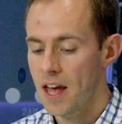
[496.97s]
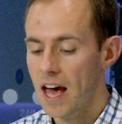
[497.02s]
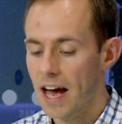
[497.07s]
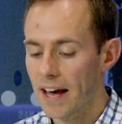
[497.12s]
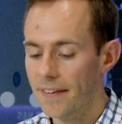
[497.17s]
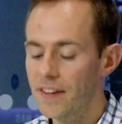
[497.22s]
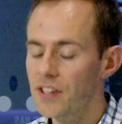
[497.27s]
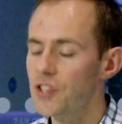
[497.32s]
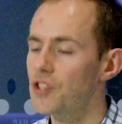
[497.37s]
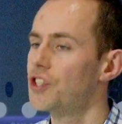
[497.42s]

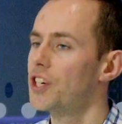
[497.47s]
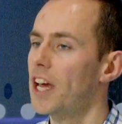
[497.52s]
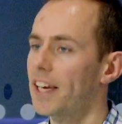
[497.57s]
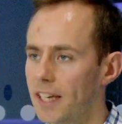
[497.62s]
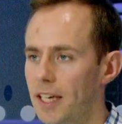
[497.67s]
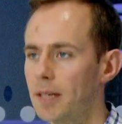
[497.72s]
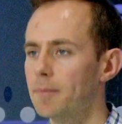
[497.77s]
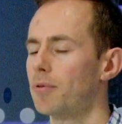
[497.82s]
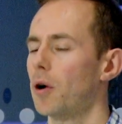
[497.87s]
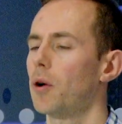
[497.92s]
And this
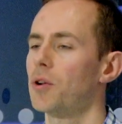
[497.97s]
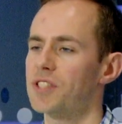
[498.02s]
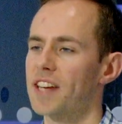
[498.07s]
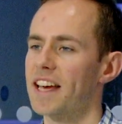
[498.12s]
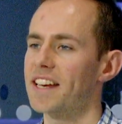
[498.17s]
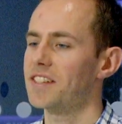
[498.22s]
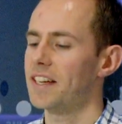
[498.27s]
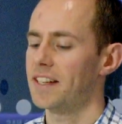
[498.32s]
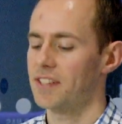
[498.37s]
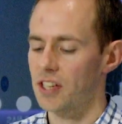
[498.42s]
check-in
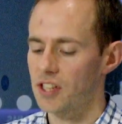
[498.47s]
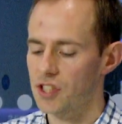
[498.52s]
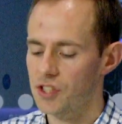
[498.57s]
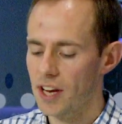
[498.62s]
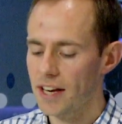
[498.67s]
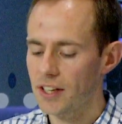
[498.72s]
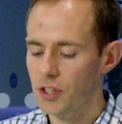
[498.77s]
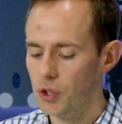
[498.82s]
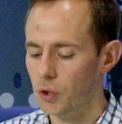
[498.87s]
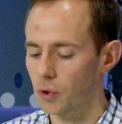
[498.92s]
process is
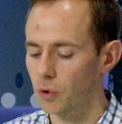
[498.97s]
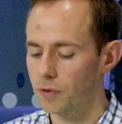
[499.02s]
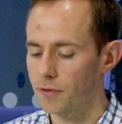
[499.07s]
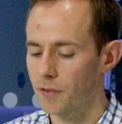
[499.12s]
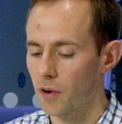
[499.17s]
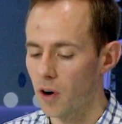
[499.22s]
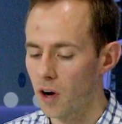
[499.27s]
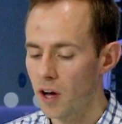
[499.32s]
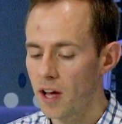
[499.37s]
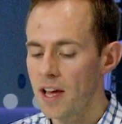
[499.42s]
essential
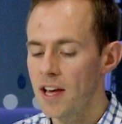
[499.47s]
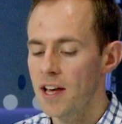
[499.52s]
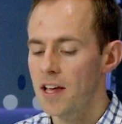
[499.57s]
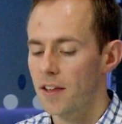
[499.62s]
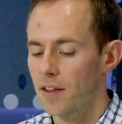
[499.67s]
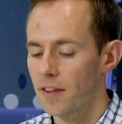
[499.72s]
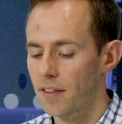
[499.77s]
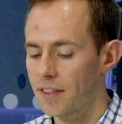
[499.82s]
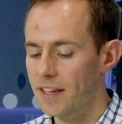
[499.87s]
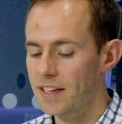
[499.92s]
for
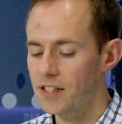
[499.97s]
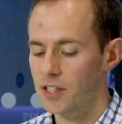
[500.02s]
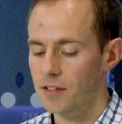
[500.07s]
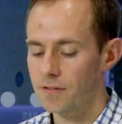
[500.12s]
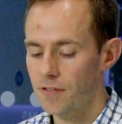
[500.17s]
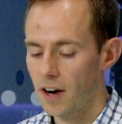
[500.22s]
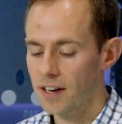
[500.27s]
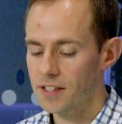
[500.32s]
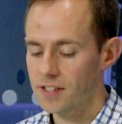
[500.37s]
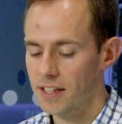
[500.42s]
these
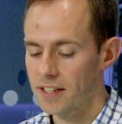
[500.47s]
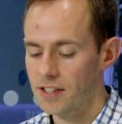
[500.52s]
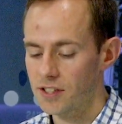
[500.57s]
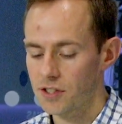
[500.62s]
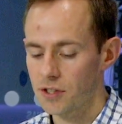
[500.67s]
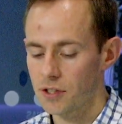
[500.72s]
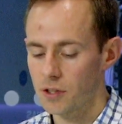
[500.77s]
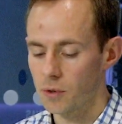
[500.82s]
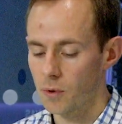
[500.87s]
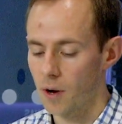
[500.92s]
devices
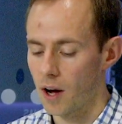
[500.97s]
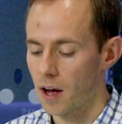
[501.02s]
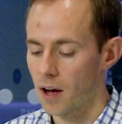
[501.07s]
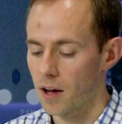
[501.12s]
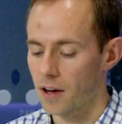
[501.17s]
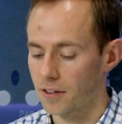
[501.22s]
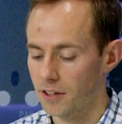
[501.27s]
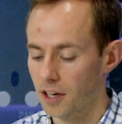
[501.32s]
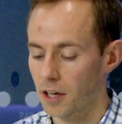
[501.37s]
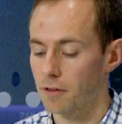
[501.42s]
to
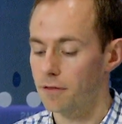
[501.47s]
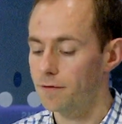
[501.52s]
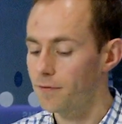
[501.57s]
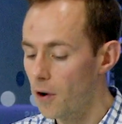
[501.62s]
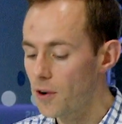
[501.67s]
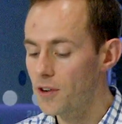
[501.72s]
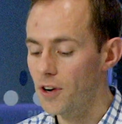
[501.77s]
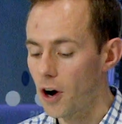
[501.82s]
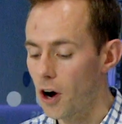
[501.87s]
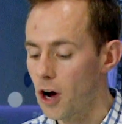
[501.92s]
kind of
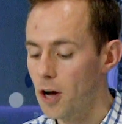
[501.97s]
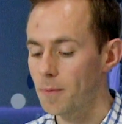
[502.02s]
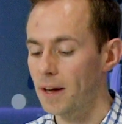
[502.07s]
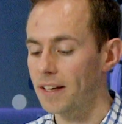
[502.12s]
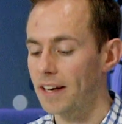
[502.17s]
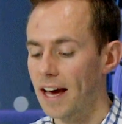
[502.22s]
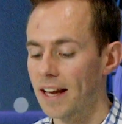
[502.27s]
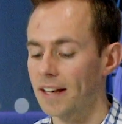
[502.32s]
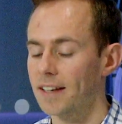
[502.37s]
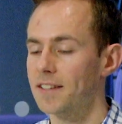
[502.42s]
phone home
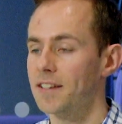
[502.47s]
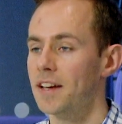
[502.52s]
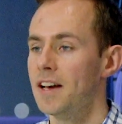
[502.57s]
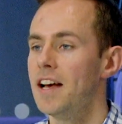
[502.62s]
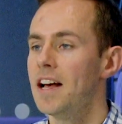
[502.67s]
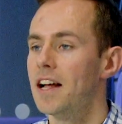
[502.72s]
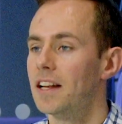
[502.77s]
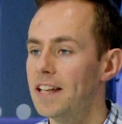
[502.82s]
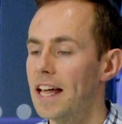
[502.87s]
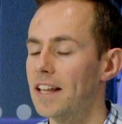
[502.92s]
and
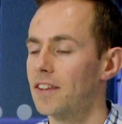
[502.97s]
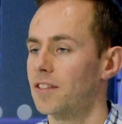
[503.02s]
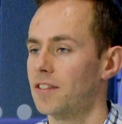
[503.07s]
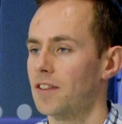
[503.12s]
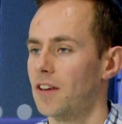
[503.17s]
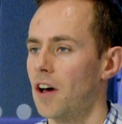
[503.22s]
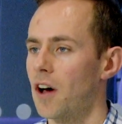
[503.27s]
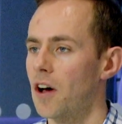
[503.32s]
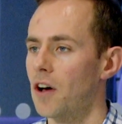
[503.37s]
let